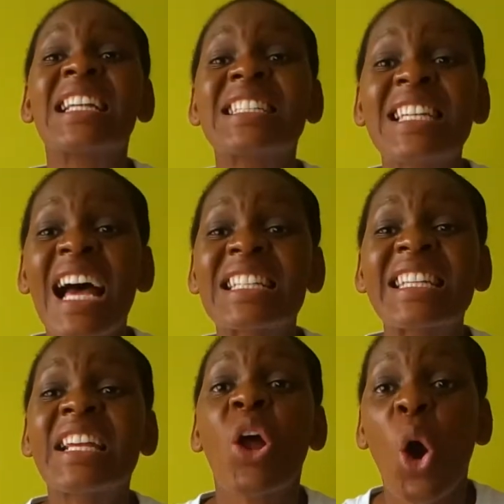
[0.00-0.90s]
Does
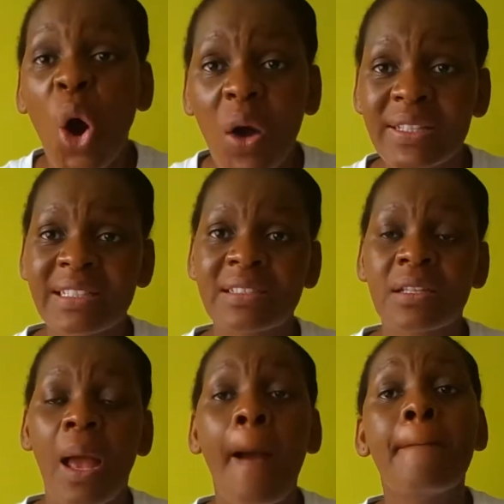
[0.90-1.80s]
an ox
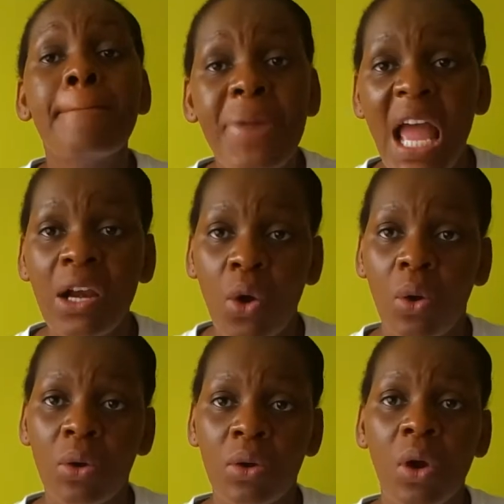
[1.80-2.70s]
bellow
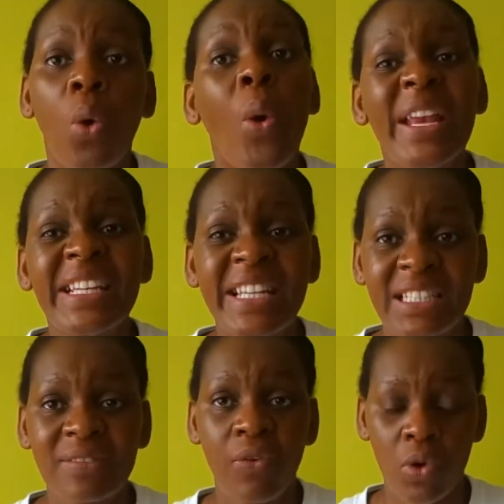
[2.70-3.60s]
when it is
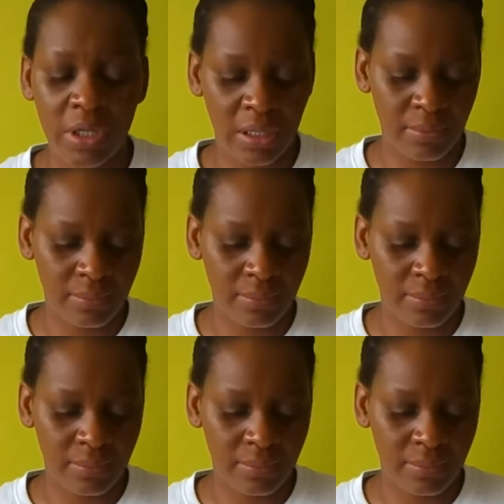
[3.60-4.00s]
fodder?